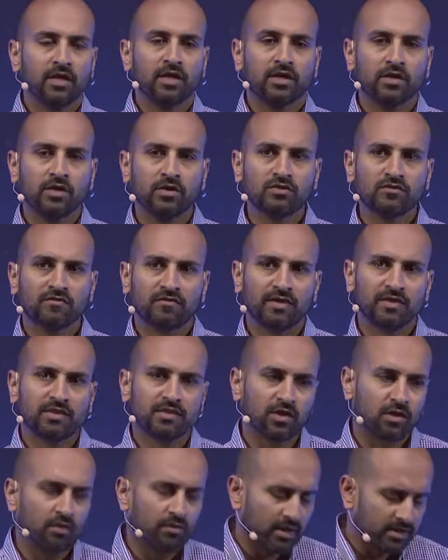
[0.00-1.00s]
news feed.
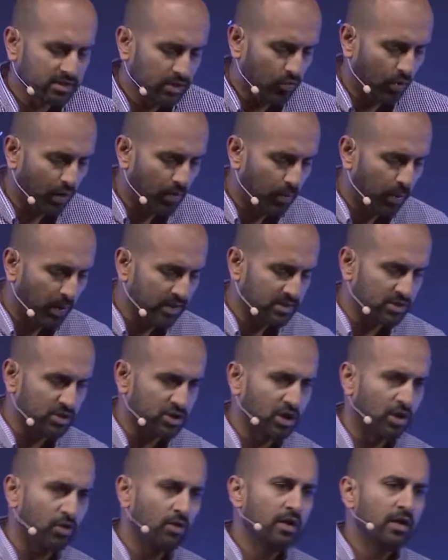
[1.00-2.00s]
So it's a great place to
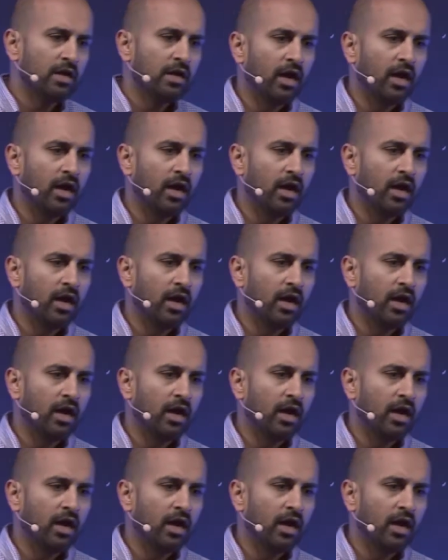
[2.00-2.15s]
show.